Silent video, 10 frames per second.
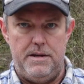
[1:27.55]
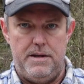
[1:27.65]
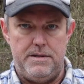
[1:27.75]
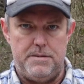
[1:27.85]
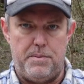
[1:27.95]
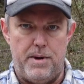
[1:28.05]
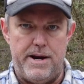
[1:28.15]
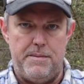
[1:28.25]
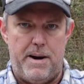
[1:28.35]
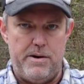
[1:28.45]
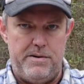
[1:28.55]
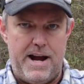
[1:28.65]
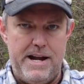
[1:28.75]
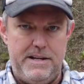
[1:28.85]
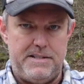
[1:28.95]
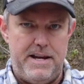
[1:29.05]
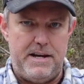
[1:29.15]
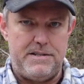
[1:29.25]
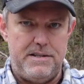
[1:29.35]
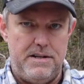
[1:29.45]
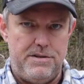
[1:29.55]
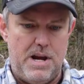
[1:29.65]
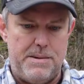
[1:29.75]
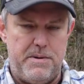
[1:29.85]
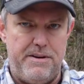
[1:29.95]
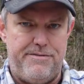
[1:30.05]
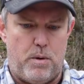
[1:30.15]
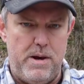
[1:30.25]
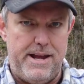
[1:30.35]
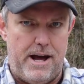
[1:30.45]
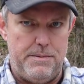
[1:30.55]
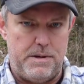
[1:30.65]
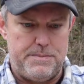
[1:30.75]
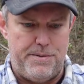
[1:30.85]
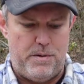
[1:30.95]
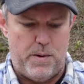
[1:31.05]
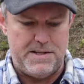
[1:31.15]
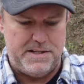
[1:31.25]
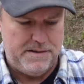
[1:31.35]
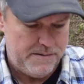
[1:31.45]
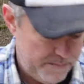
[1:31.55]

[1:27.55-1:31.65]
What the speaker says: is a Beretta Model 96, chambered in .40 caliber Smith & Wesson.